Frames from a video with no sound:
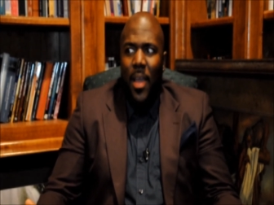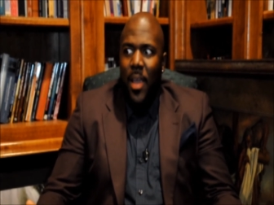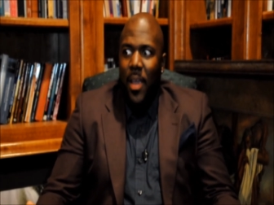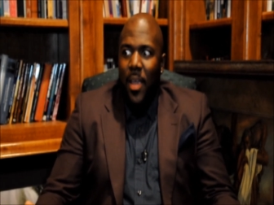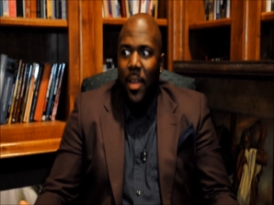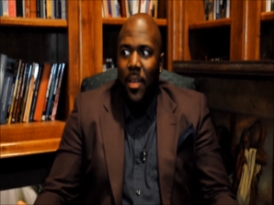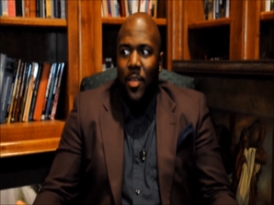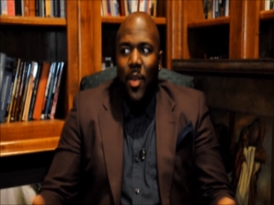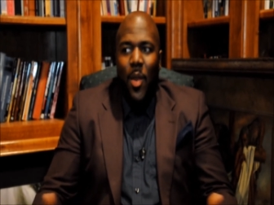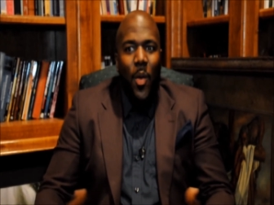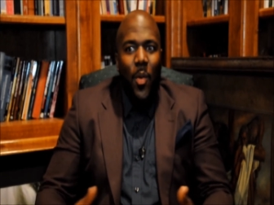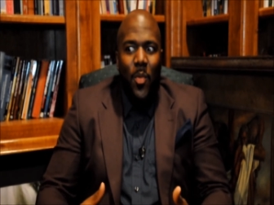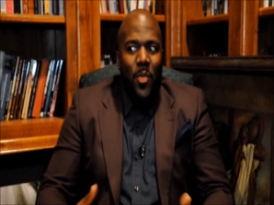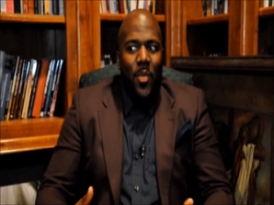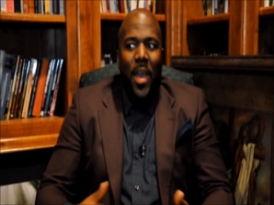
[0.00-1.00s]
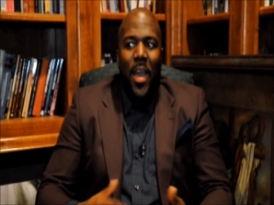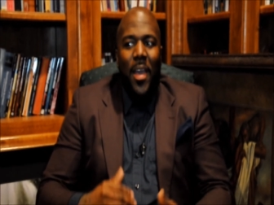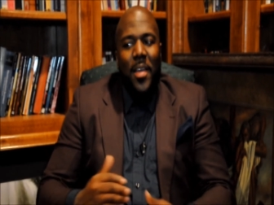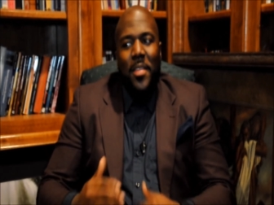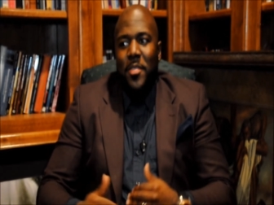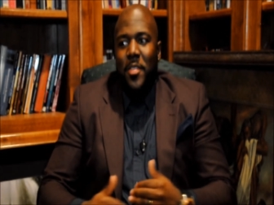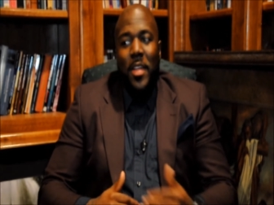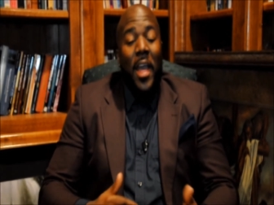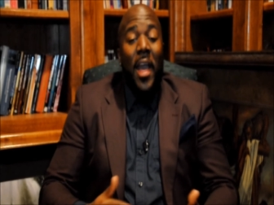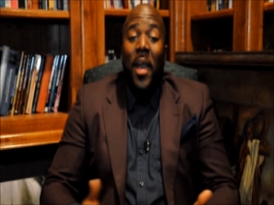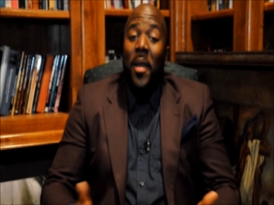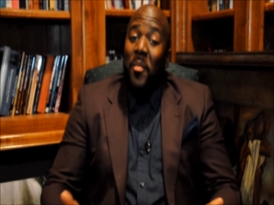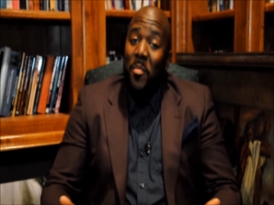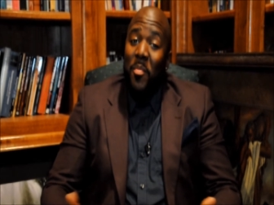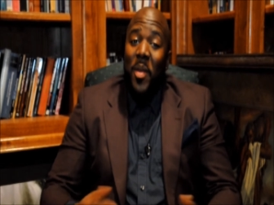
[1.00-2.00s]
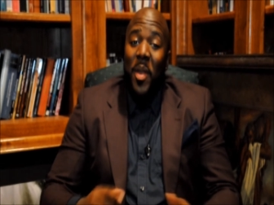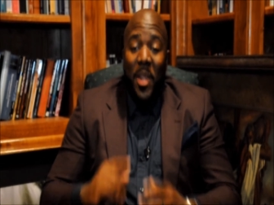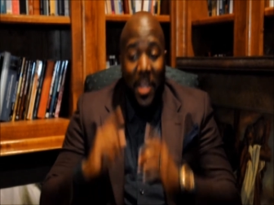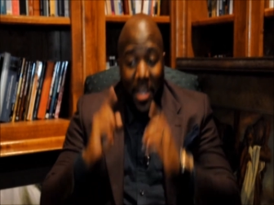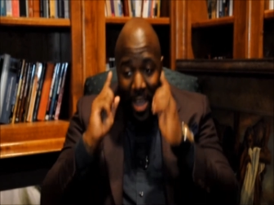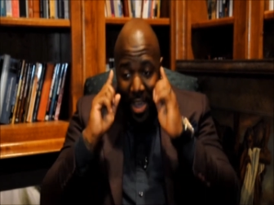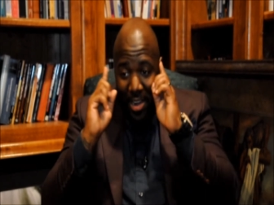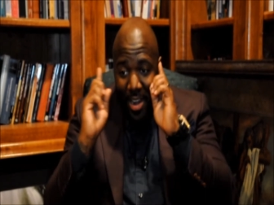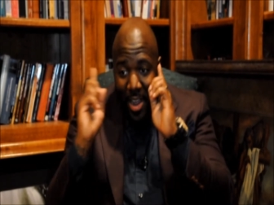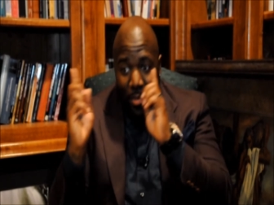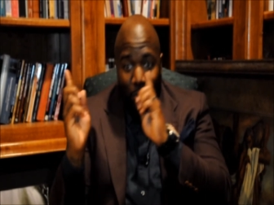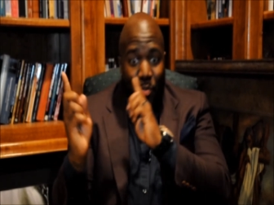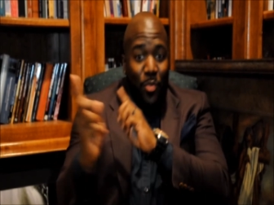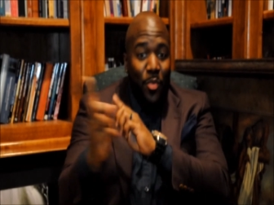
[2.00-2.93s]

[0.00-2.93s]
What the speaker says: And, it kind of like